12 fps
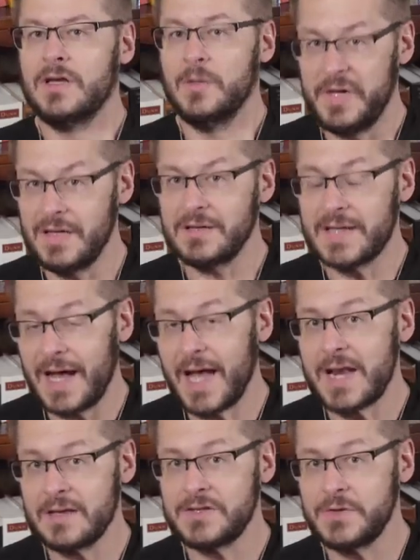Nabeel
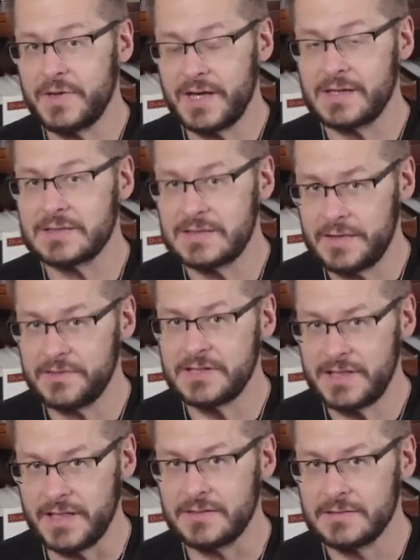died in
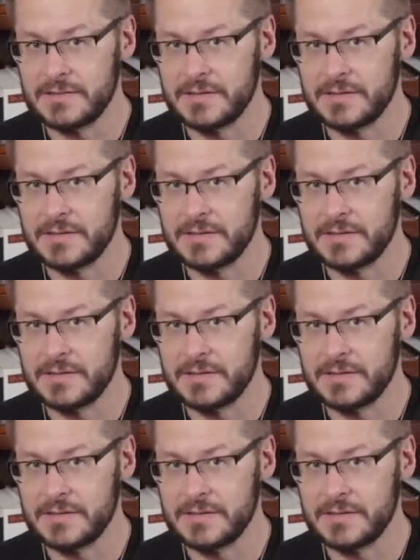2017.